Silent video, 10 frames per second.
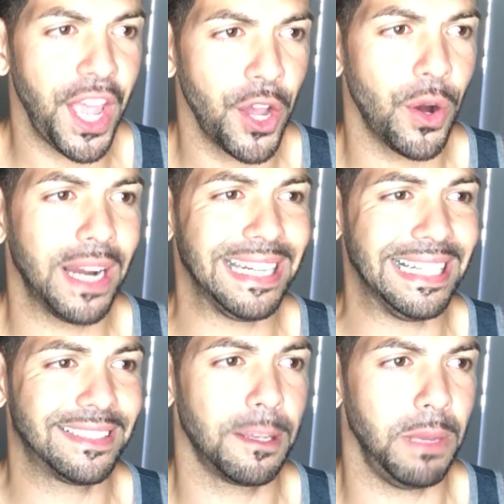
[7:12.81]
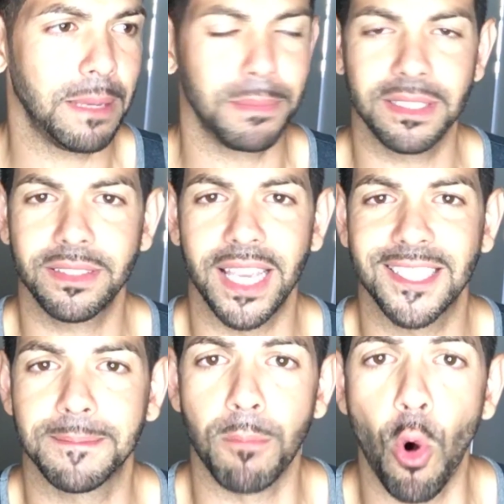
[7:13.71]
I needed to make mistakes
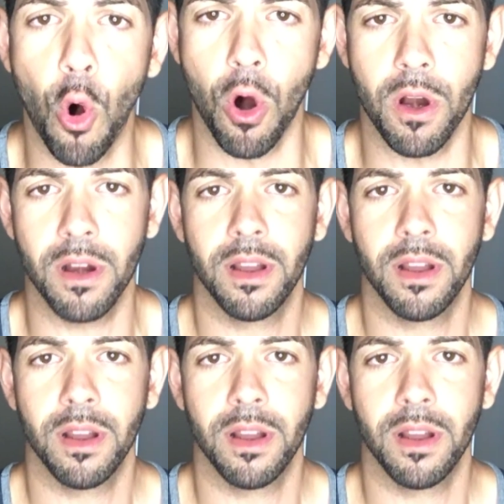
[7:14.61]
more